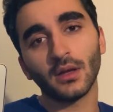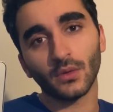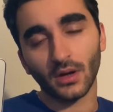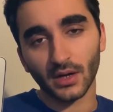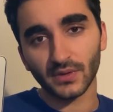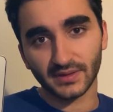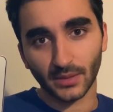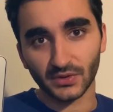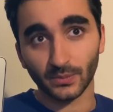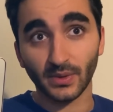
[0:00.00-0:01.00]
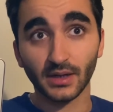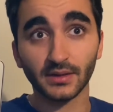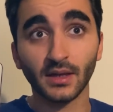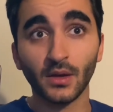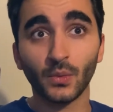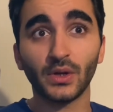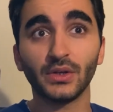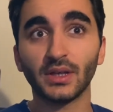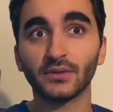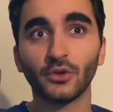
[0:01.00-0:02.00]
our reception part, where you
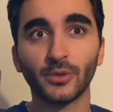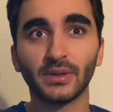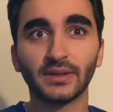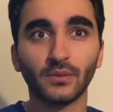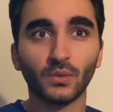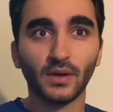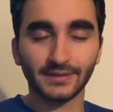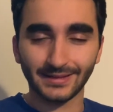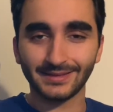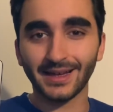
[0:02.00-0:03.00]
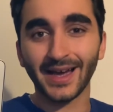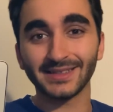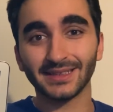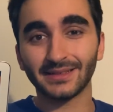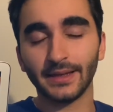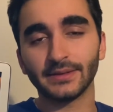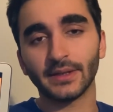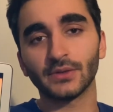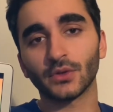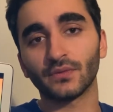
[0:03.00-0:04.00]
can talk about that the Isaac takes care
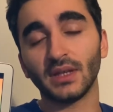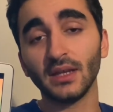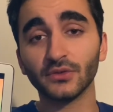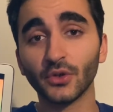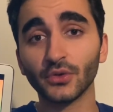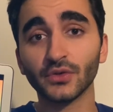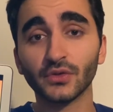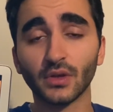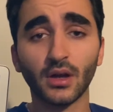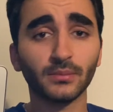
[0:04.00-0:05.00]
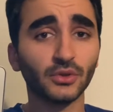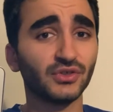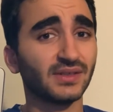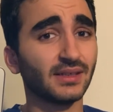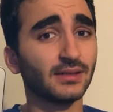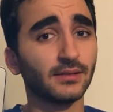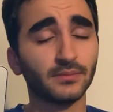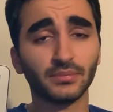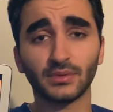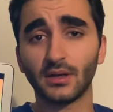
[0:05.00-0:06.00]
of the interns, logistical
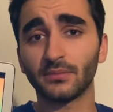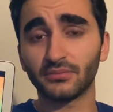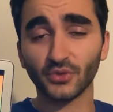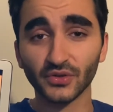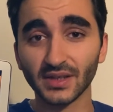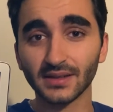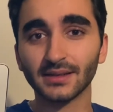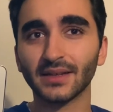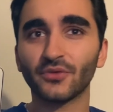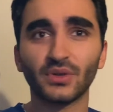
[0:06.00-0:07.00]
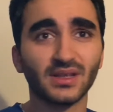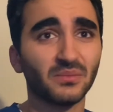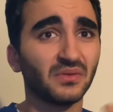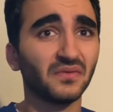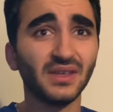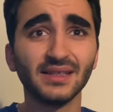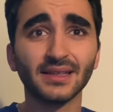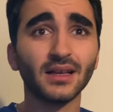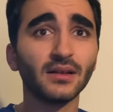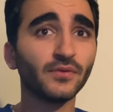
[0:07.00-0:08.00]
processes, like for example
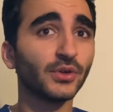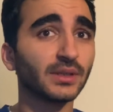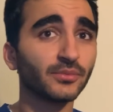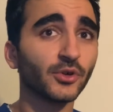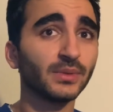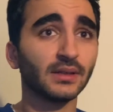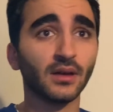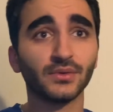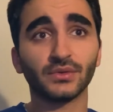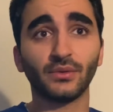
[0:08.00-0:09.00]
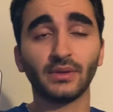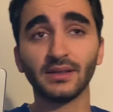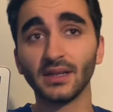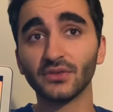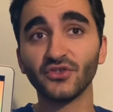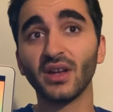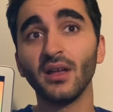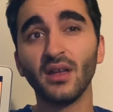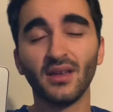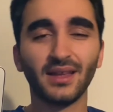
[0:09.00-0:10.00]
visa, working permit, housing, and etc.,
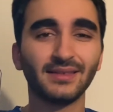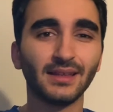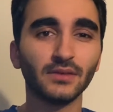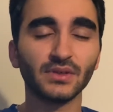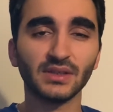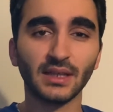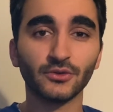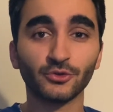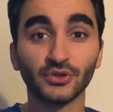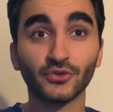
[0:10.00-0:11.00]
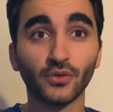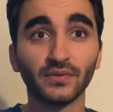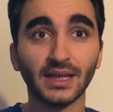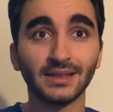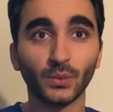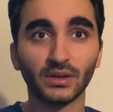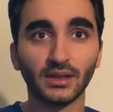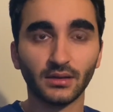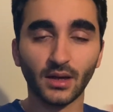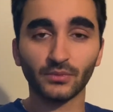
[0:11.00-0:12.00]
and delivers the intern a soft landing when they
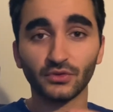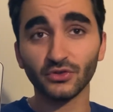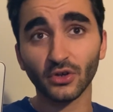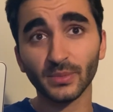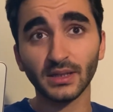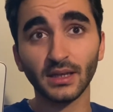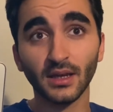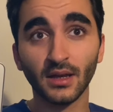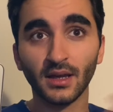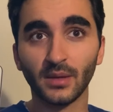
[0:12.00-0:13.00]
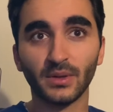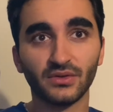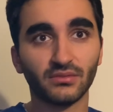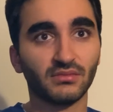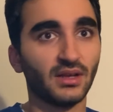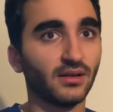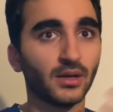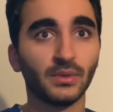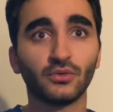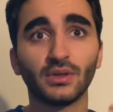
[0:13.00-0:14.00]
come to Germany. Imagine they're
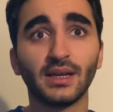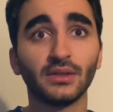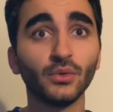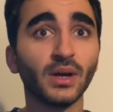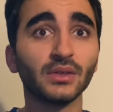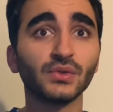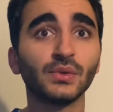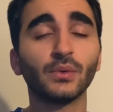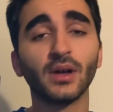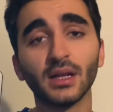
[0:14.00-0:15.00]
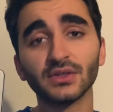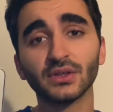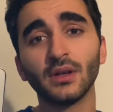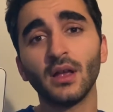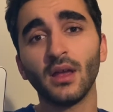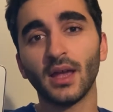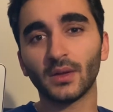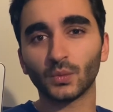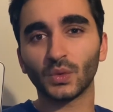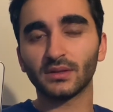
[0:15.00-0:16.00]
coming to like a new country, new culture,
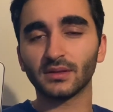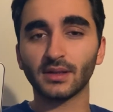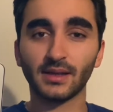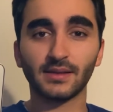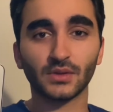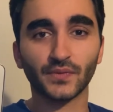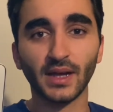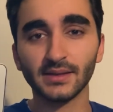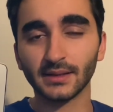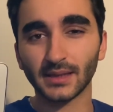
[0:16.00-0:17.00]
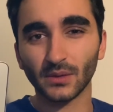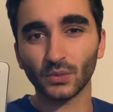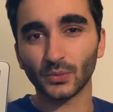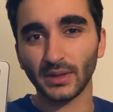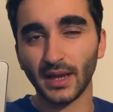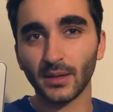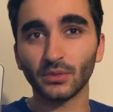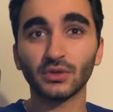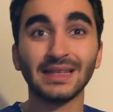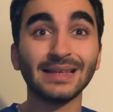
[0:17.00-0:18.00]
and with the assist of Isaac they would be able
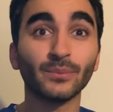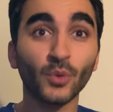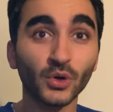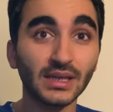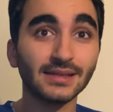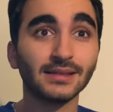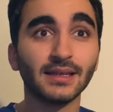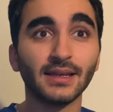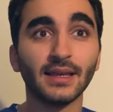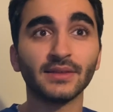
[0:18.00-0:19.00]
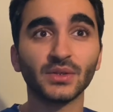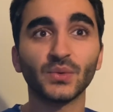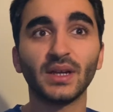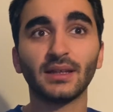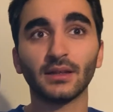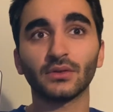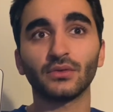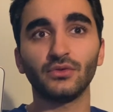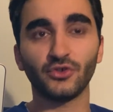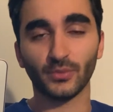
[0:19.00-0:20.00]
to more easily integrate into
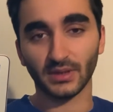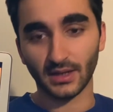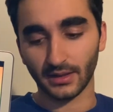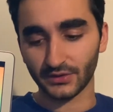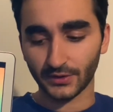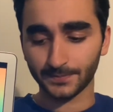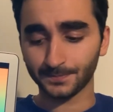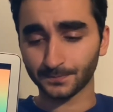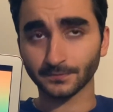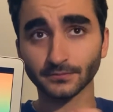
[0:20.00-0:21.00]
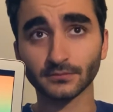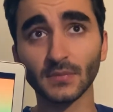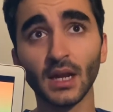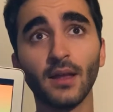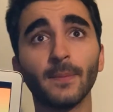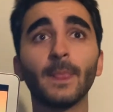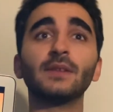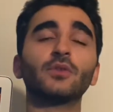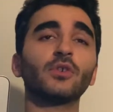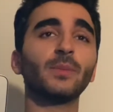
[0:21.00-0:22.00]
German culture. Let's
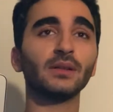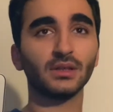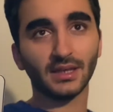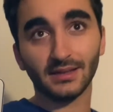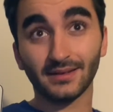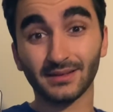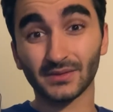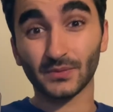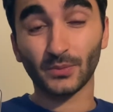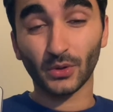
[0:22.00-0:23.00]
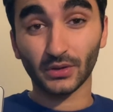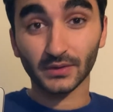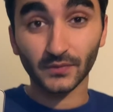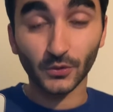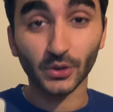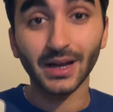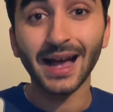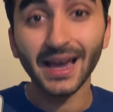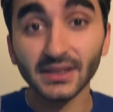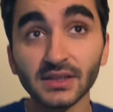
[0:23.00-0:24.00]
talk about the key selling points for
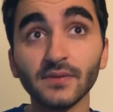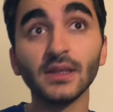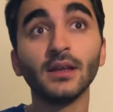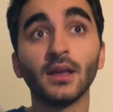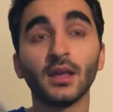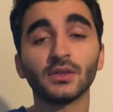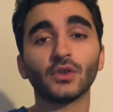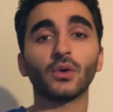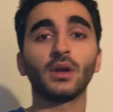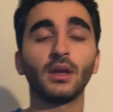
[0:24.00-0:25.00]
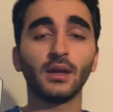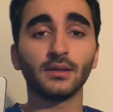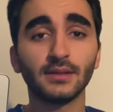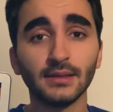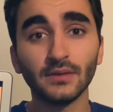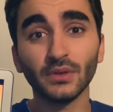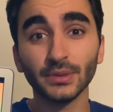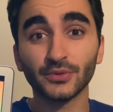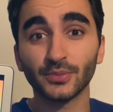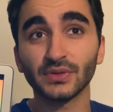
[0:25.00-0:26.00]
IGV. So the value
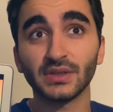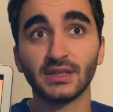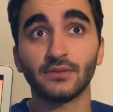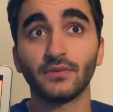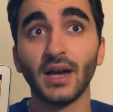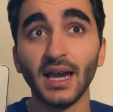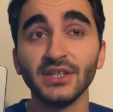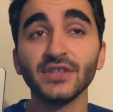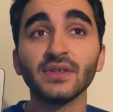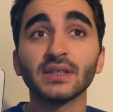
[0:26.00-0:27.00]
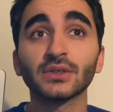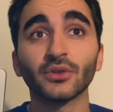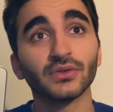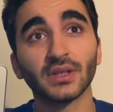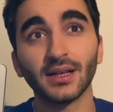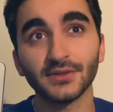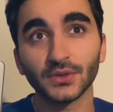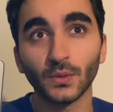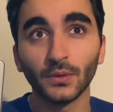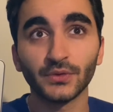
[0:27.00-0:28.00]
proposition of IGV is a cross-cultural
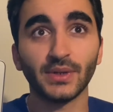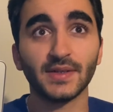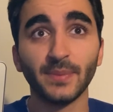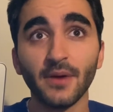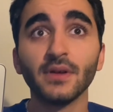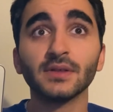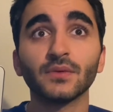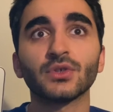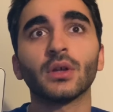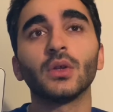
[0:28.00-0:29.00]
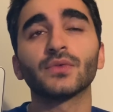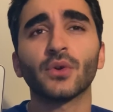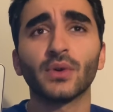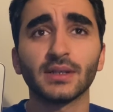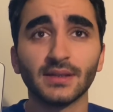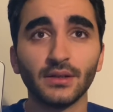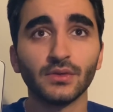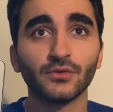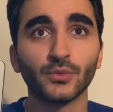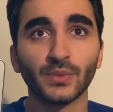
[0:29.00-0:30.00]
volunteer experience which allows organizations
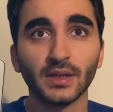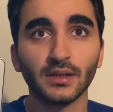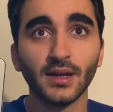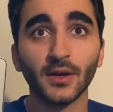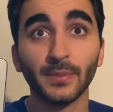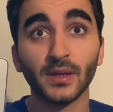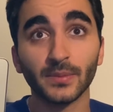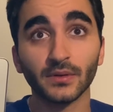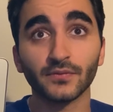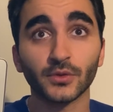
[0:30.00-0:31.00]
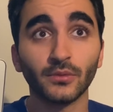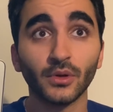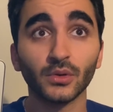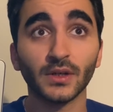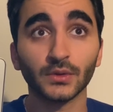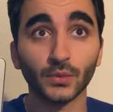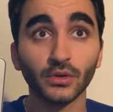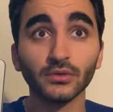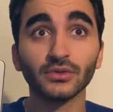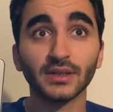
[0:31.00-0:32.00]
to bring young people from all around the
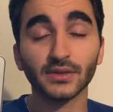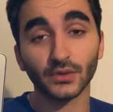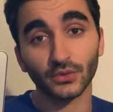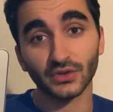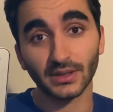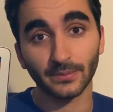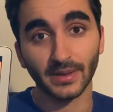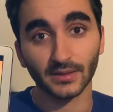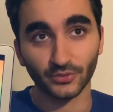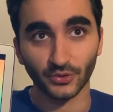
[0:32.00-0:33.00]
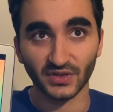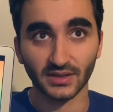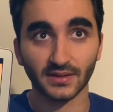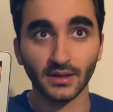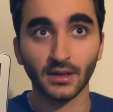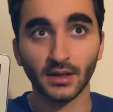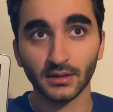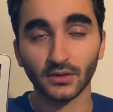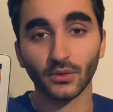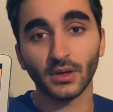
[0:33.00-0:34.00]
world to their social impact projects.
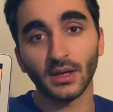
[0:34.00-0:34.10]
So